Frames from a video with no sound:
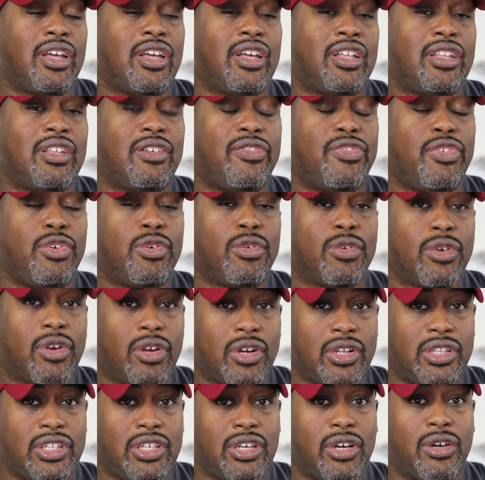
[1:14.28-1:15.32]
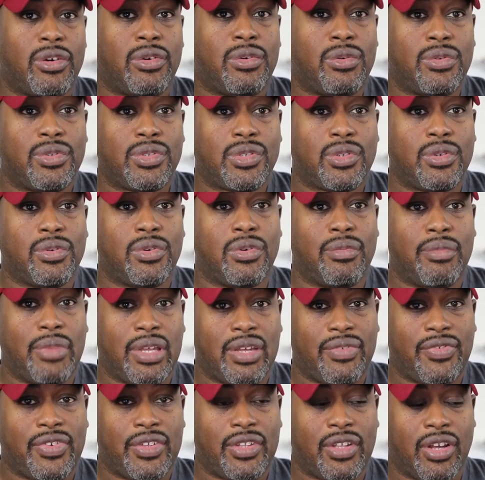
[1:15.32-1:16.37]
And if you're on the old school
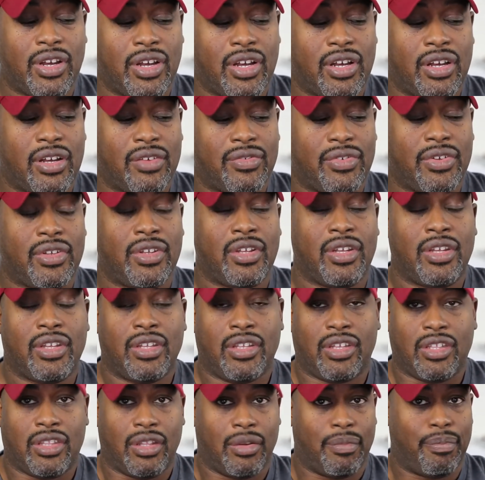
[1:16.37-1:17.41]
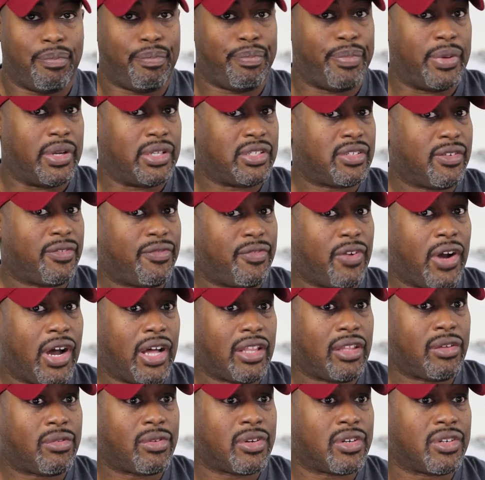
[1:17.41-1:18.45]
method of get a bunch of
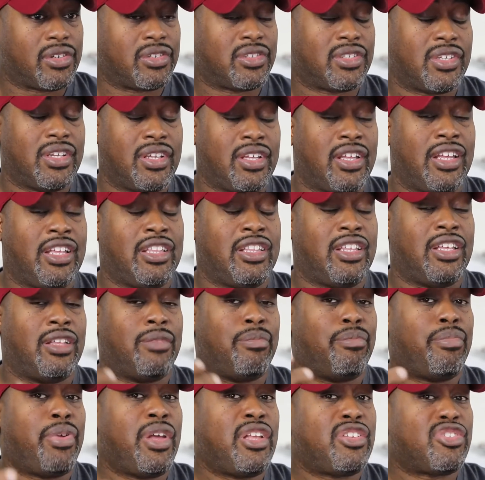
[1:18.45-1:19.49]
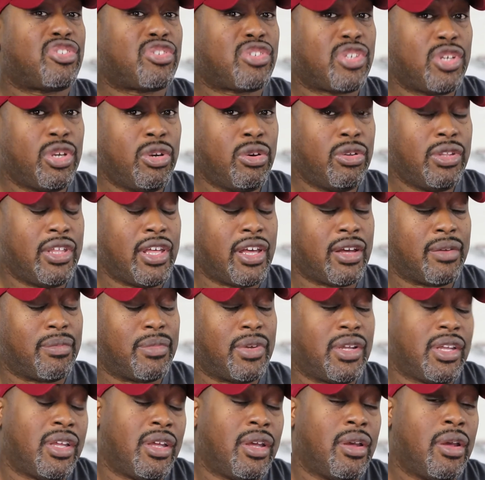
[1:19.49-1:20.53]
followers and then pitch to
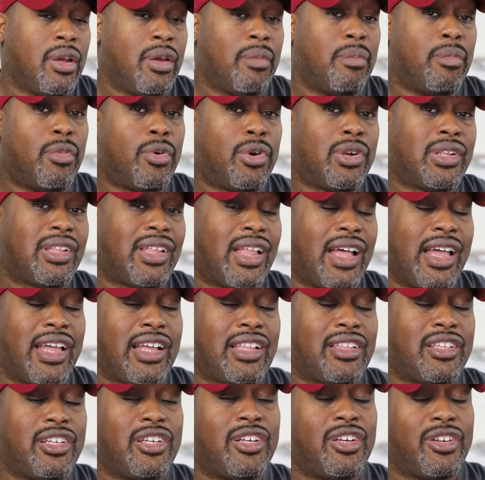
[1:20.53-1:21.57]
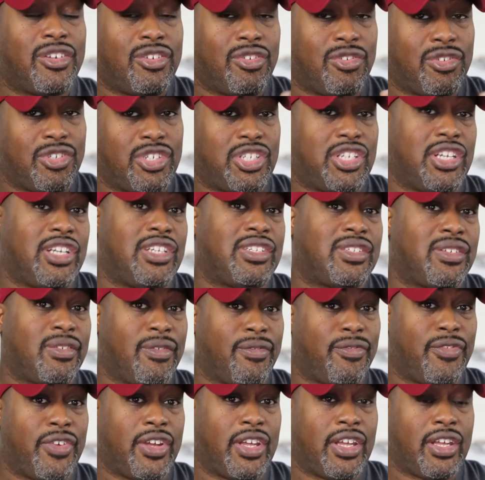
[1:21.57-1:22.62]
them, more than likely, you're
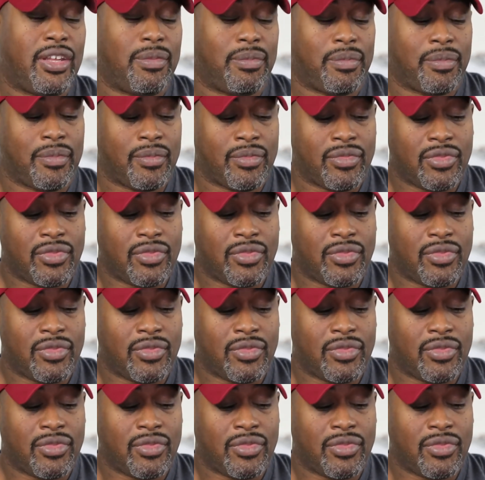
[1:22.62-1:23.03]
chasing fame.